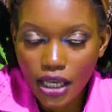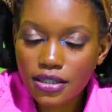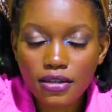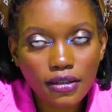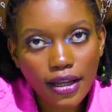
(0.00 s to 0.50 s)

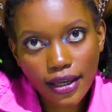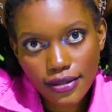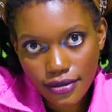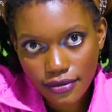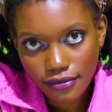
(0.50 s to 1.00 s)
It's not
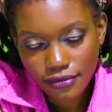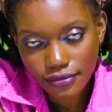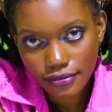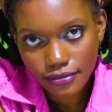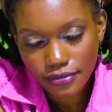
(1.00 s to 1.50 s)
nice.
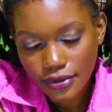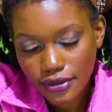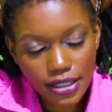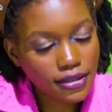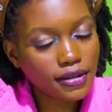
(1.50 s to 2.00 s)

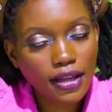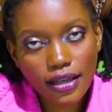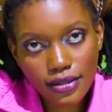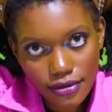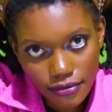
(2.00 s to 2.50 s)
It's not
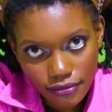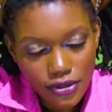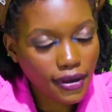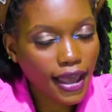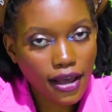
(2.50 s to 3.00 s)
nice.
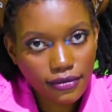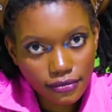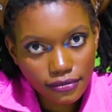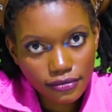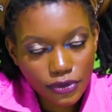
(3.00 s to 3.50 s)
So yeah,
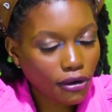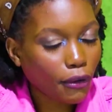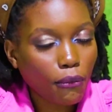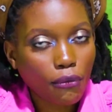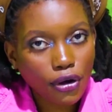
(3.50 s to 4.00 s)
you
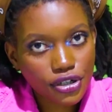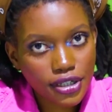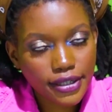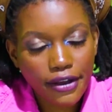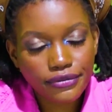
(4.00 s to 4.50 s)
cannot wash
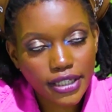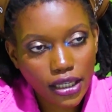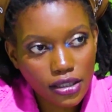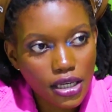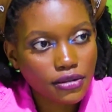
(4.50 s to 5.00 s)
it every
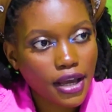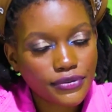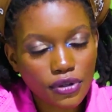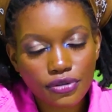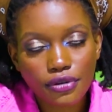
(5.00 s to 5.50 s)
day. You
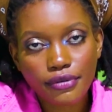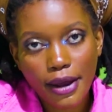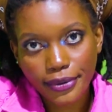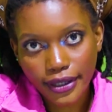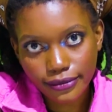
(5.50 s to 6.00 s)
have to also
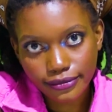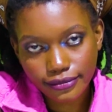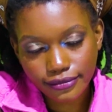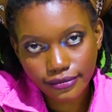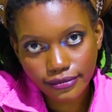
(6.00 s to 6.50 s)
wrap it.
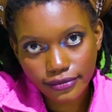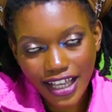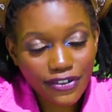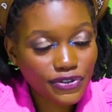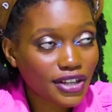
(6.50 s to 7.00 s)

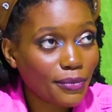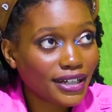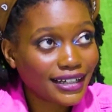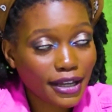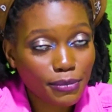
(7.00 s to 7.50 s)
And for
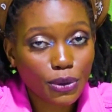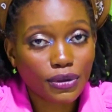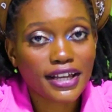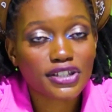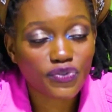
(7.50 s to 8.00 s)
somebody like me who
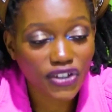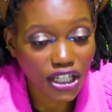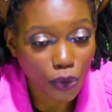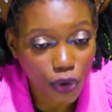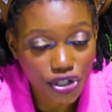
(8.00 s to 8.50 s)
likes
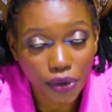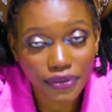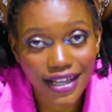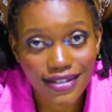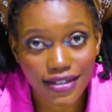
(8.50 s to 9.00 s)
feeling water
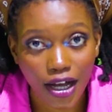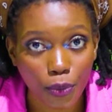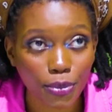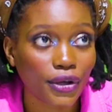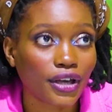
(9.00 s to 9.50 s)
on their
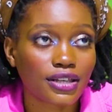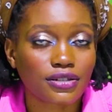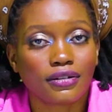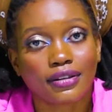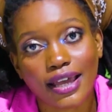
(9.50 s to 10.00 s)
scalp, it's
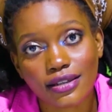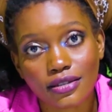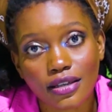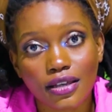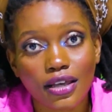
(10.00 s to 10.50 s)
not nice.
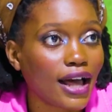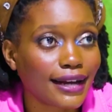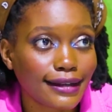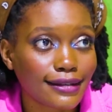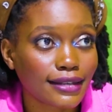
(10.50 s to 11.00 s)

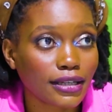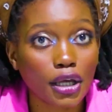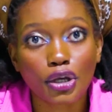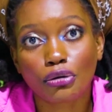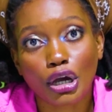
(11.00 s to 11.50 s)
And another
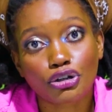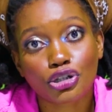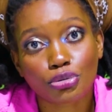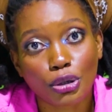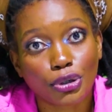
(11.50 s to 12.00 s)
thing, you cannot
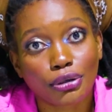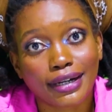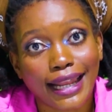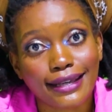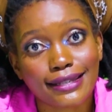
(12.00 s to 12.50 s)
swim with
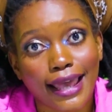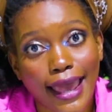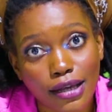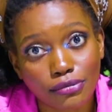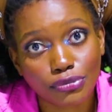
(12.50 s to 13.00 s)
relaxed
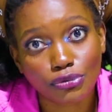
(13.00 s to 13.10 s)
hair.